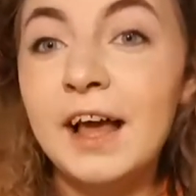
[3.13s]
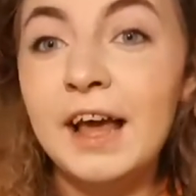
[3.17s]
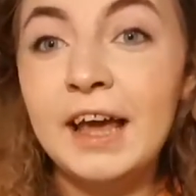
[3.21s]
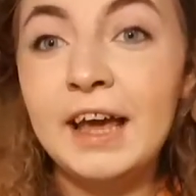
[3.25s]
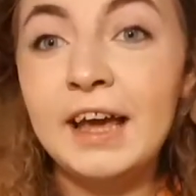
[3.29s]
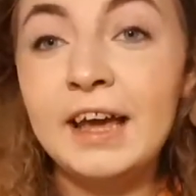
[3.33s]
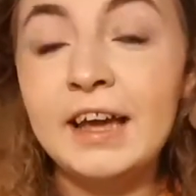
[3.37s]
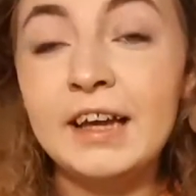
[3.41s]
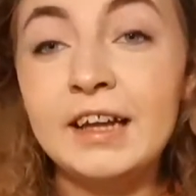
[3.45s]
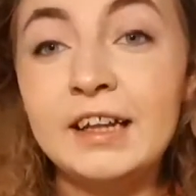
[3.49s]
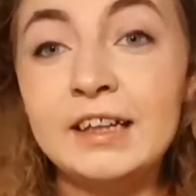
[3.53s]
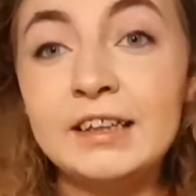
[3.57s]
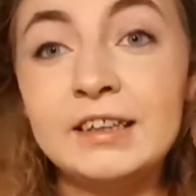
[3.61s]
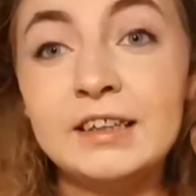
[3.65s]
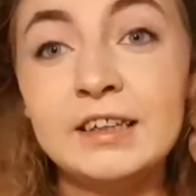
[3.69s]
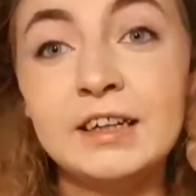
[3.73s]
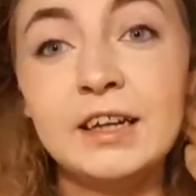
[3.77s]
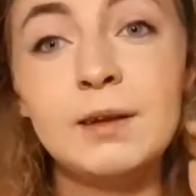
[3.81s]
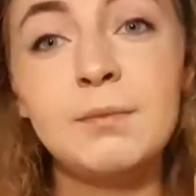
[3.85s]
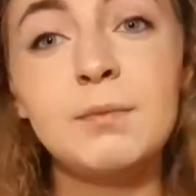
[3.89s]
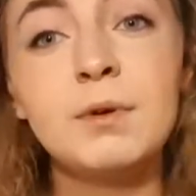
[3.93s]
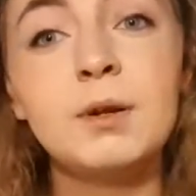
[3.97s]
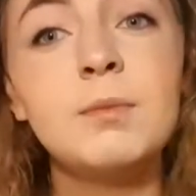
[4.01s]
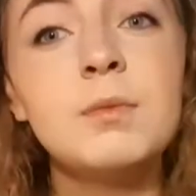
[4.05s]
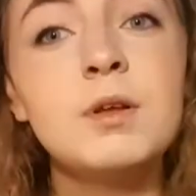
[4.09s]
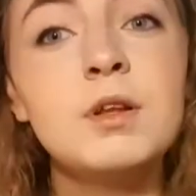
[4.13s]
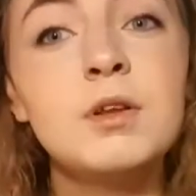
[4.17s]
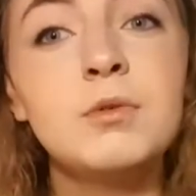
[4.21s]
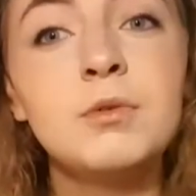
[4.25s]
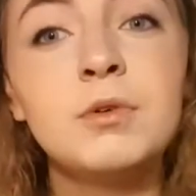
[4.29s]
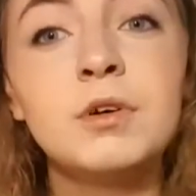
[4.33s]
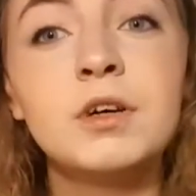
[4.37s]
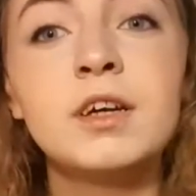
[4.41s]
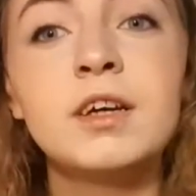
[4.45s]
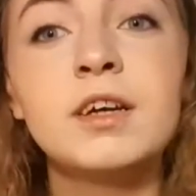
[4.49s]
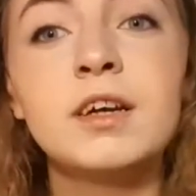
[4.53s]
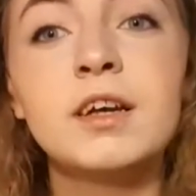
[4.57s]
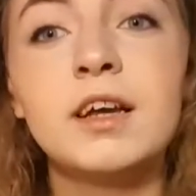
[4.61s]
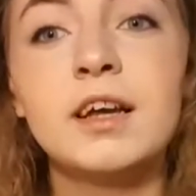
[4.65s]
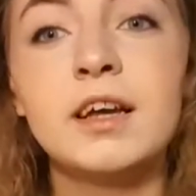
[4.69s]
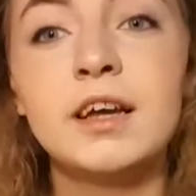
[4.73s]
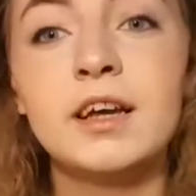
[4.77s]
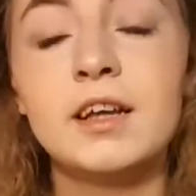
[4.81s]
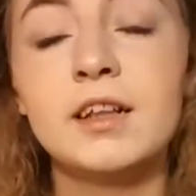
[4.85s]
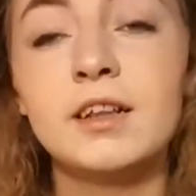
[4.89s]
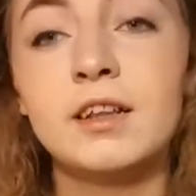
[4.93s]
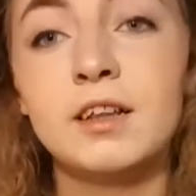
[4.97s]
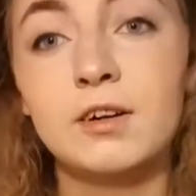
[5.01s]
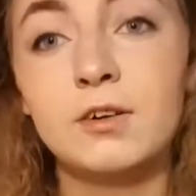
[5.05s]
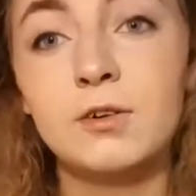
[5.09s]
and today I'm going to be doing
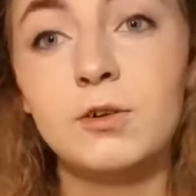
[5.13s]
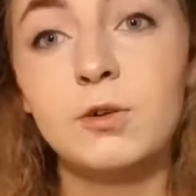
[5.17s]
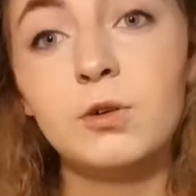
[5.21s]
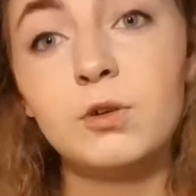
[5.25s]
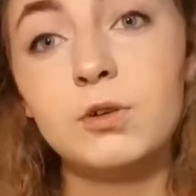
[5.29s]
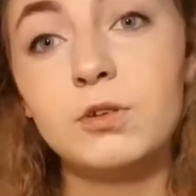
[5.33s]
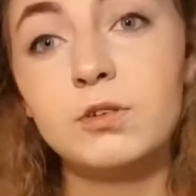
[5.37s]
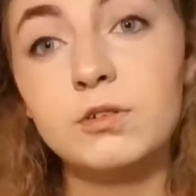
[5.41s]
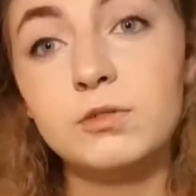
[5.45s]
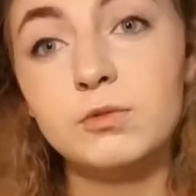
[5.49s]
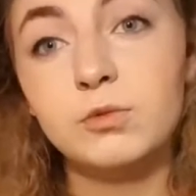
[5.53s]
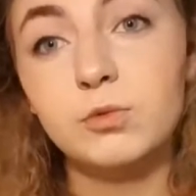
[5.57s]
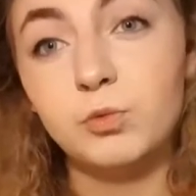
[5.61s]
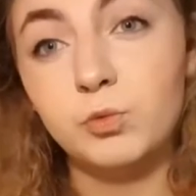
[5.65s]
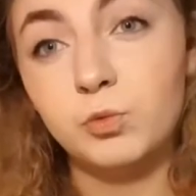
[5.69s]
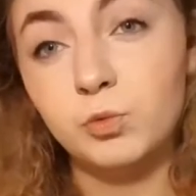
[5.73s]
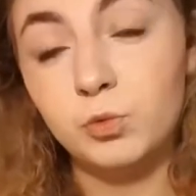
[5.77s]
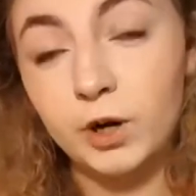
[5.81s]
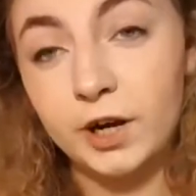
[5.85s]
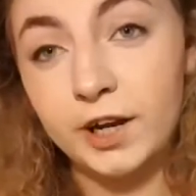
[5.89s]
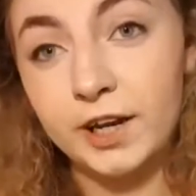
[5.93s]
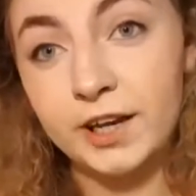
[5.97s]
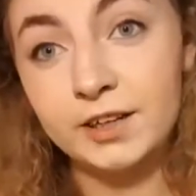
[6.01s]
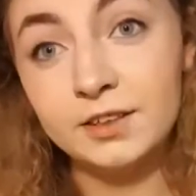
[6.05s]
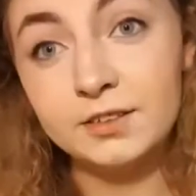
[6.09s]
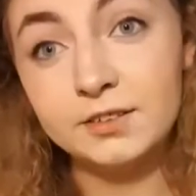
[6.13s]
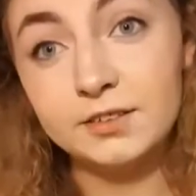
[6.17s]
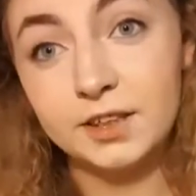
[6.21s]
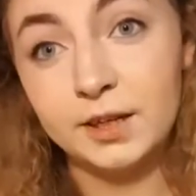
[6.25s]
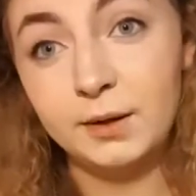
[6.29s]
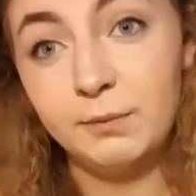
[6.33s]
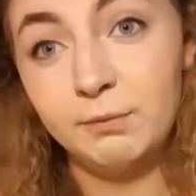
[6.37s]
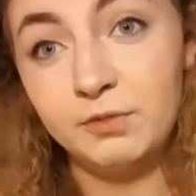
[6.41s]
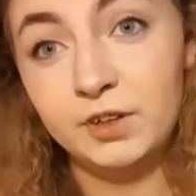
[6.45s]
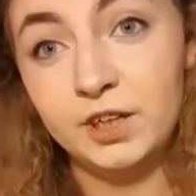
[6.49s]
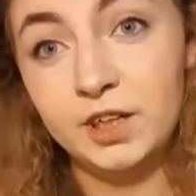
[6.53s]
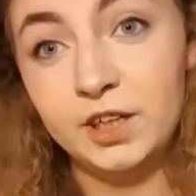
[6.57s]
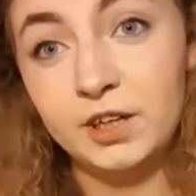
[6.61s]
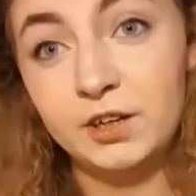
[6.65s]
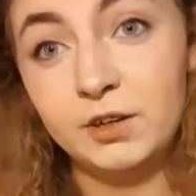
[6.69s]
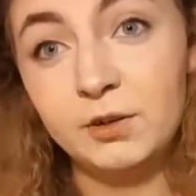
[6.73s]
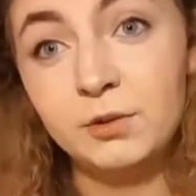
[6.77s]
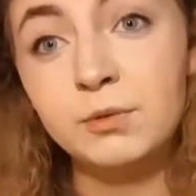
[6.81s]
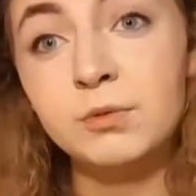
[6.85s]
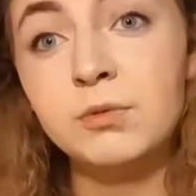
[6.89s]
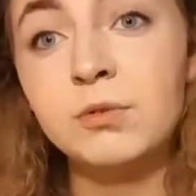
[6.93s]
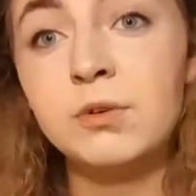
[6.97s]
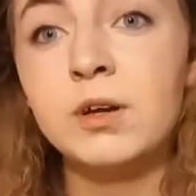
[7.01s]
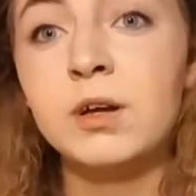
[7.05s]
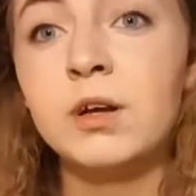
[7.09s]
a little rant type
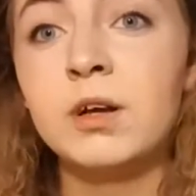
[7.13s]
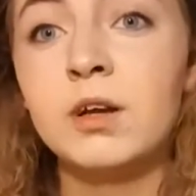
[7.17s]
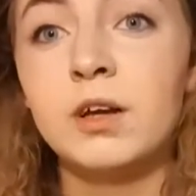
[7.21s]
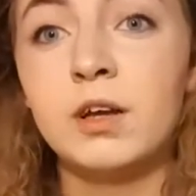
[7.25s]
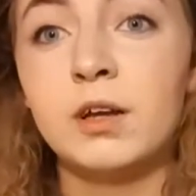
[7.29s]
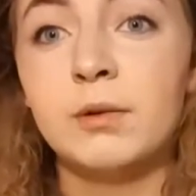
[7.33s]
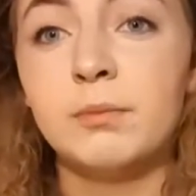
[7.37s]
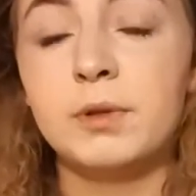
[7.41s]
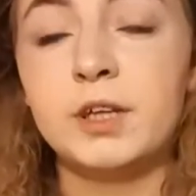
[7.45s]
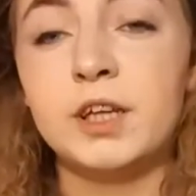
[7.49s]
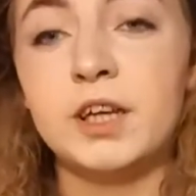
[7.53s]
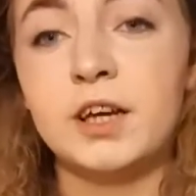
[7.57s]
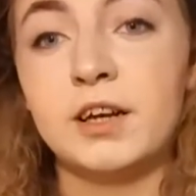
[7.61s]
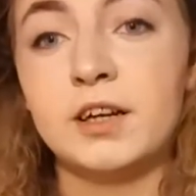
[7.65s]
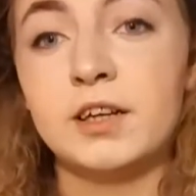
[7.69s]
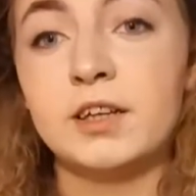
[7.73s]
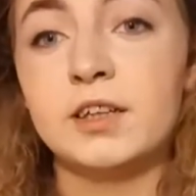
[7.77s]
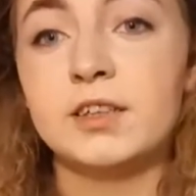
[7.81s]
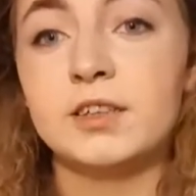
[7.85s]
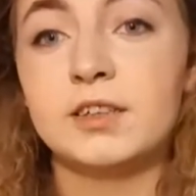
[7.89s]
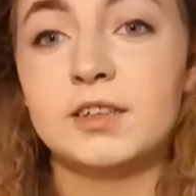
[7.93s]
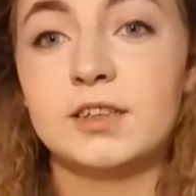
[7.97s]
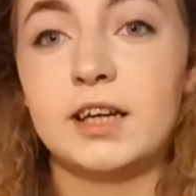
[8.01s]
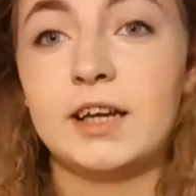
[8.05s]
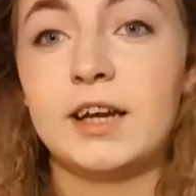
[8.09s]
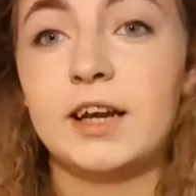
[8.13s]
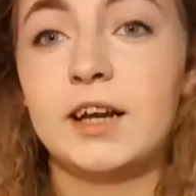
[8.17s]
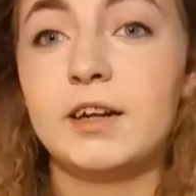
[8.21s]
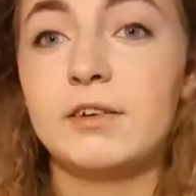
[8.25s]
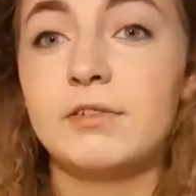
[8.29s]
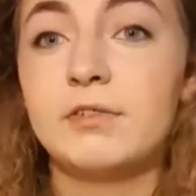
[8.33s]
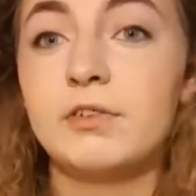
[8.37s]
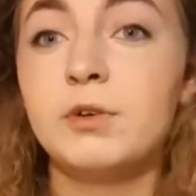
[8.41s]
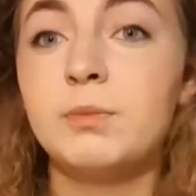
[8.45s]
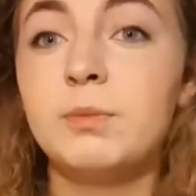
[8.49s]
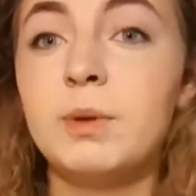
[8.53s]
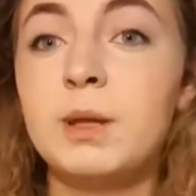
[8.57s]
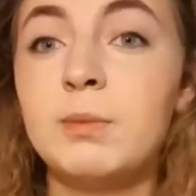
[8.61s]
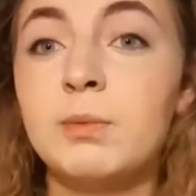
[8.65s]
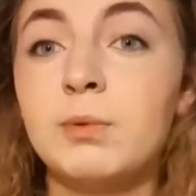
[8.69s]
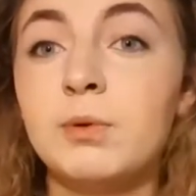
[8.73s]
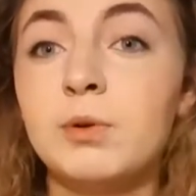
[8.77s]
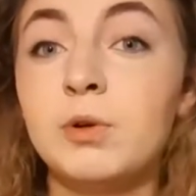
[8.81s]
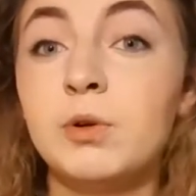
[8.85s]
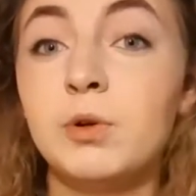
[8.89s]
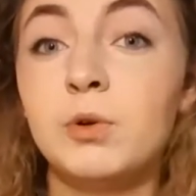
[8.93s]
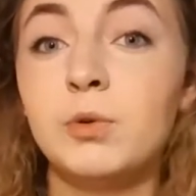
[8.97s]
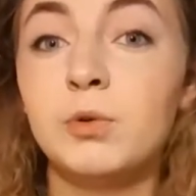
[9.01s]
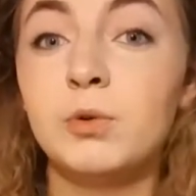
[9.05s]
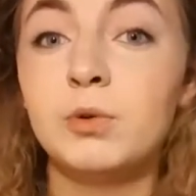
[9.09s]
video because I had a few
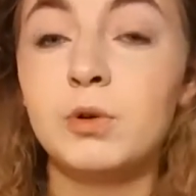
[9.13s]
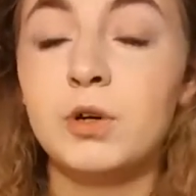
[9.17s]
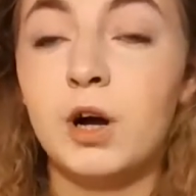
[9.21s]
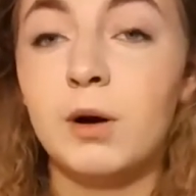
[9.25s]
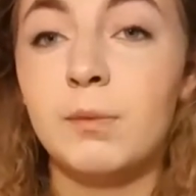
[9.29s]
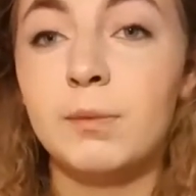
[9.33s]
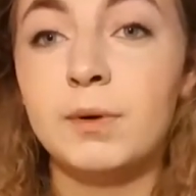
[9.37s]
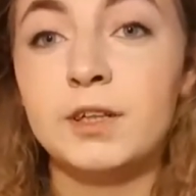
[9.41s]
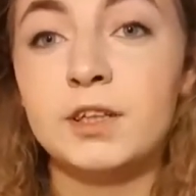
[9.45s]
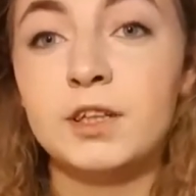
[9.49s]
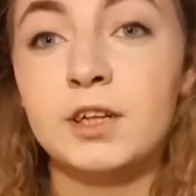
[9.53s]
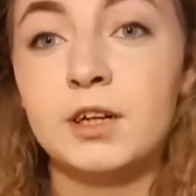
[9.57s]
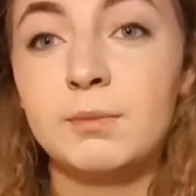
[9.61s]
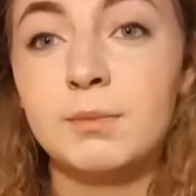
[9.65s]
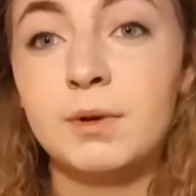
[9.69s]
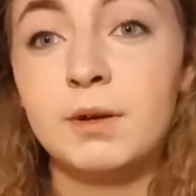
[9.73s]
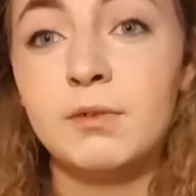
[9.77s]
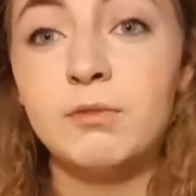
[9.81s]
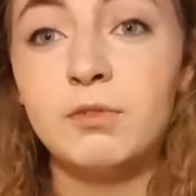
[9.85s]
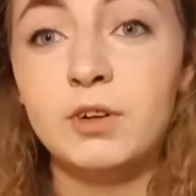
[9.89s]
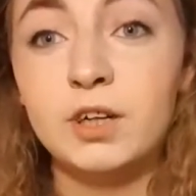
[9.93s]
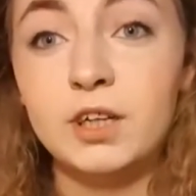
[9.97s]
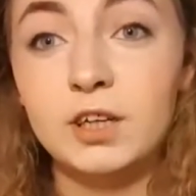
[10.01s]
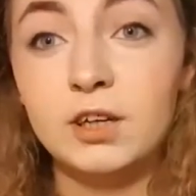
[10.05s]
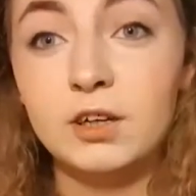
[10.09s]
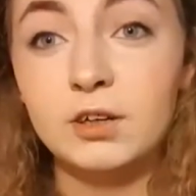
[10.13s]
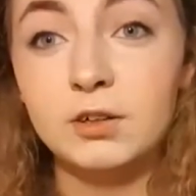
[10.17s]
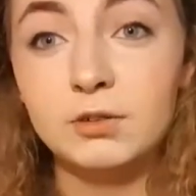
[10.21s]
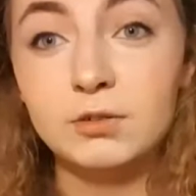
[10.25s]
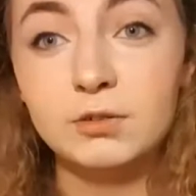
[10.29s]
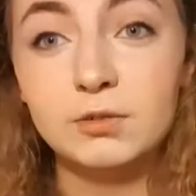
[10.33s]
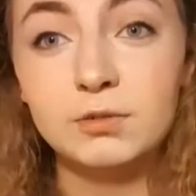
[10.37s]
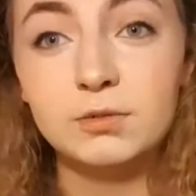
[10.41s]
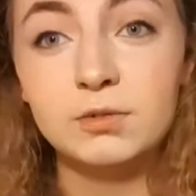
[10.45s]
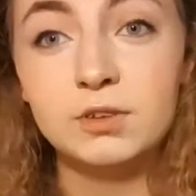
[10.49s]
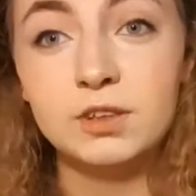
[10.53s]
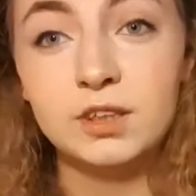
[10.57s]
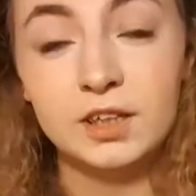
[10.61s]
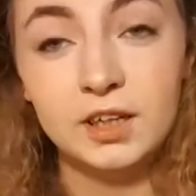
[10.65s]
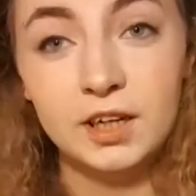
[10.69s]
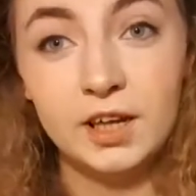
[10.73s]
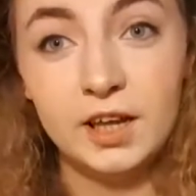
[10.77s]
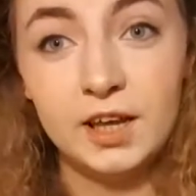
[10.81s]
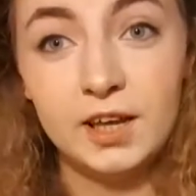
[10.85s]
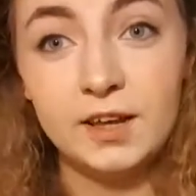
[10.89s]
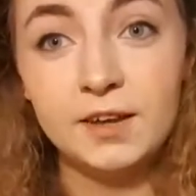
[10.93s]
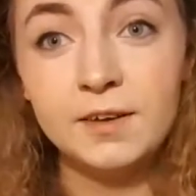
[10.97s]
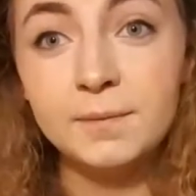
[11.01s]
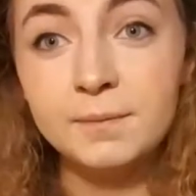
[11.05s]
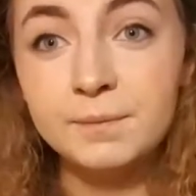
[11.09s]
people who commented on my video
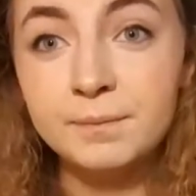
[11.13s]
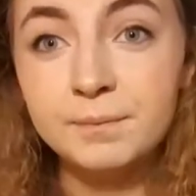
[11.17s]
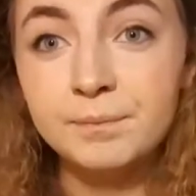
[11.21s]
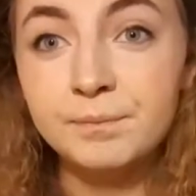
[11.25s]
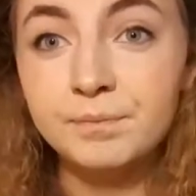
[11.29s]
today.